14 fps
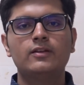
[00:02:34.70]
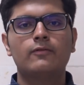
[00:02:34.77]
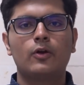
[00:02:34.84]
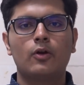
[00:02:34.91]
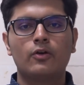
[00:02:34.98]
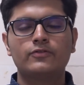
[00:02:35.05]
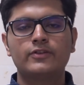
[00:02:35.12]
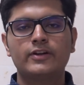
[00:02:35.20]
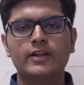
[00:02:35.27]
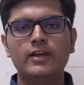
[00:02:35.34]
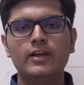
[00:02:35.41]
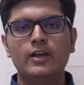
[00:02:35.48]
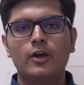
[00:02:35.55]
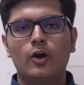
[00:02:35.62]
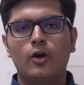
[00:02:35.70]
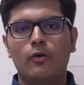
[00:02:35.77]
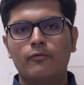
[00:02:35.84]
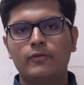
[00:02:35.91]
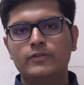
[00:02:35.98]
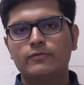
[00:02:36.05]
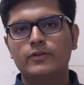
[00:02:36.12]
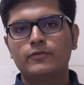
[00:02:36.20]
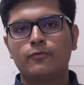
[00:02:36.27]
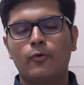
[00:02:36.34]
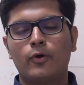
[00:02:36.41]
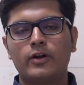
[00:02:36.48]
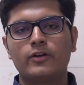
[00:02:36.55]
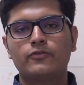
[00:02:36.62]
velocity with which
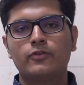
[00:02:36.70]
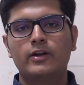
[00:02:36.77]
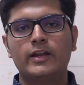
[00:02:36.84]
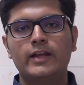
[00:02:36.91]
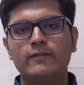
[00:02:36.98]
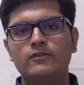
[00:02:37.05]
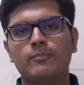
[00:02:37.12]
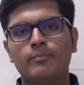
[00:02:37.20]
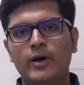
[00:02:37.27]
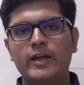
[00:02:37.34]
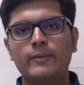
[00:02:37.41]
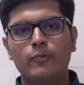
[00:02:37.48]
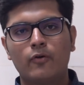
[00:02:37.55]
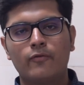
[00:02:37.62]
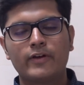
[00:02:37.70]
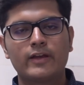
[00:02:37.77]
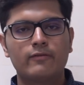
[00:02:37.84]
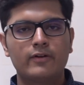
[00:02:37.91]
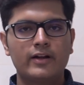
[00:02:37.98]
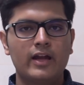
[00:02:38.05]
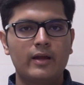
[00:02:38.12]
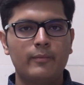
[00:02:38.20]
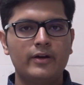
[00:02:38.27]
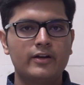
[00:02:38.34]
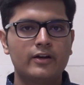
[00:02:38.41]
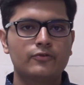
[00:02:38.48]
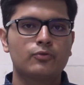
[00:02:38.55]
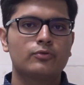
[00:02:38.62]
water should leave the pipe of a given
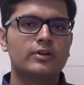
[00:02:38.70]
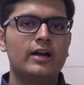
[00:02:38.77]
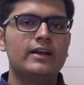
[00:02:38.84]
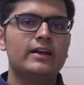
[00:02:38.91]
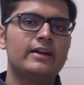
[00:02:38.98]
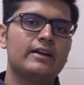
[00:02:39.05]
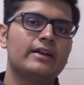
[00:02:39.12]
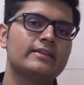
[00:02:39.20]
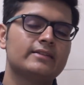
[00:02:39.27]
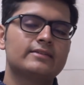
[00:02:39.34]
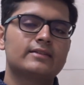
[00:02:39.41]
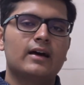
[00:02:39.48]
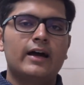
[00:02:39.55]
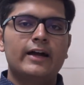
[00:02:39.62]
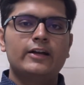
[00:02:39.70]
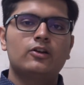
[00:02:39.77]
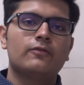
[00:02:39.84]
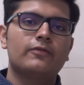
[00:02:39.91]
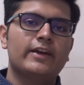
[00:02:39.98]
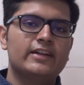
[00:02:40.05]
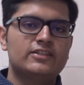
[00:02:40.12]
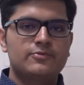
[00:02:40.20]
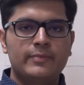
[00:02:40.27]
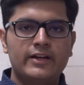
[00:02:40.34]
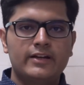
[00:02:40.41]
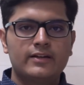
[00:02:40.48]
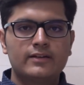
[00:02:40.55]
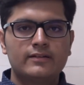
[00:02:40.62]
diameter so that it reaches a height of h
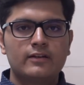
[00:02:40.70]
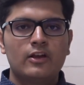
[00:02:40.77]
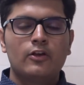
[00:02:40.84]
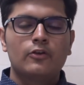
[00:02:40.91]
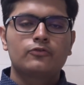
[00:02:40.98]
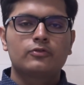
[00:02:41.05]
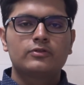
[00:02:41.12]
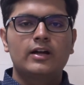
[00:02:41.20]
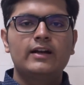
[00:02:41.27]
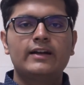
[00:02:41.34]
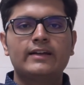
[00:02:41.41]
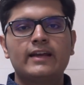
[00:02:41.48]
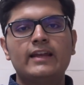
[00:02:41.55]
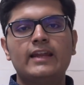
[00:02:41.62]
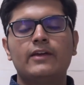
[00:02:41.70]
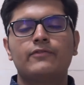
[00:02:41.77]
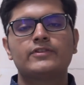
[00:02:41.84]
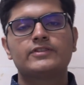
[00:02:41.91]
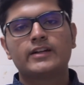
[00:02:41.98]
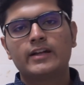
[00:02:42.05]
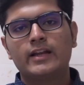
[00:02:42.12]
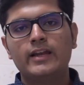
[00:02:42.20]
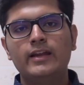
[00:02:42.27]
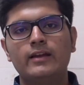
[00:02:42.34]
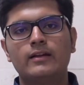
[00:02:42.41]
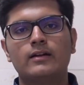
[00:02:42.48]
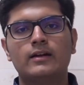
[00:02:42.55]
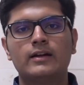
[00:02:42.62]
meters so that it can
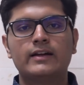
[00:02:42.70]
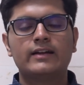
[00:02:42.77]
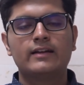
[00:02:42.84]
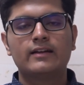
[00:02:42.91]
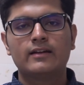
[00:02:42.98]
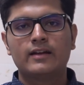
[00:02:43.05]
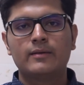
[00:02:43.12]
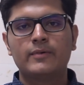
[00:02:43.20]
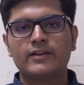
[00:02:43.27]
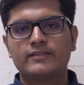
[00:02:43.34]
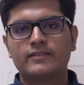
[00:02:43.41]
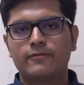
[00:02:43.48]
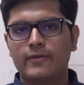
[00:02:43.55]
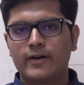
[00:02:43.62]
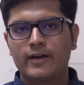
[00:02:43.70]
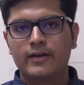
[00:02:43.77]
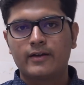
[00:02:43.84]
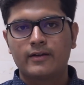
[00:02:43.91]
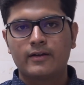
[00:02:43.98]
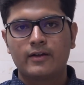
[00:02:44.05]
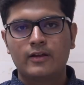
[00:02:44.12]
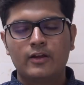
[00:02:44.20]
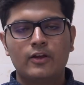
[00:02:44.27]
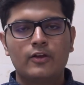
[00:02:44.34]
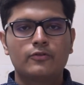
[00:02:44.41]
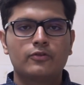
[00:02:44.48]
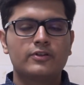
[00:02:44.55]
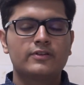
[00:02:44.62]
efficiently diminish the fire.
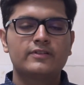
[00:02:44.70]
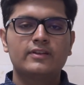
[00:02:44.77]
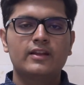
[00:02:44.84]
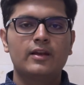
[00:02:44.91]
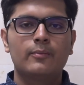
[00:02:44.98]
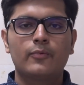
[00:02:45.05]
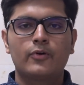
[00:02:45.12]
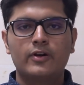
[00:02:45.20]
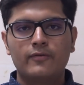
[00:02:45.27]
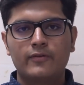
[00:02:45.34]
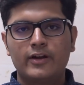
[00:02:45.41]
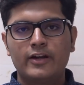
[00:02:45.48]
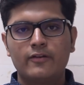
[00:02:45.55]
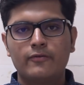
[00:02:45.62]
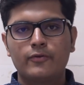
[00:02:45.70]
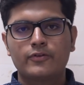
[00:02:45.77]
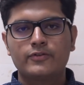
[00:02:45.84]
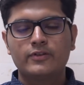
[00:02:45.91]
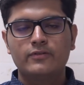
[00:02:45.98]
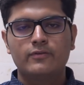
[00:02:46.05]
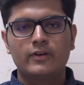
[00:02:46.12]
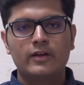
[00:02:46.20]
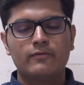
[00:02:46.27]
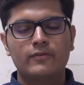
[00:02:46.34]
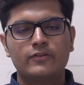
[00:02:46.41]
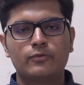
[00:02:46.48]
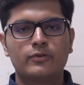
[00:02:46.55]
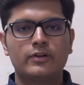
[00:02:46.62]
So this is an important variety of questions in
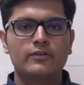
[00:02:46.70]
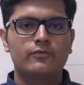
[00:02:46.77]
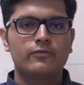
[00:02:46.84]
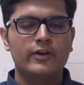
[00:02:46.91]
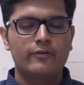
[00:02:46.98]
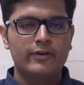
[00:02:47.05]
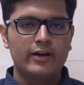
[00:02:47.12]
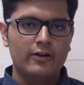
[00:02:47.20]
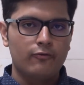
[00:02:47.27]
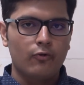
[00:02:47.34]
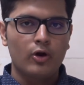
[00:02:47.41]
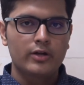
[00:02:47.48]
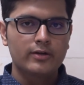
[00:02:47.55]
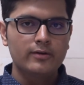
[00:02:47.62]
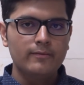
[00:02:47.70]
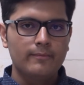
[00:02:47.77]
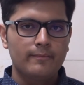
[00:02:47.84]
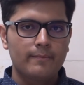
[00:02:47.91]
which students frequently falter.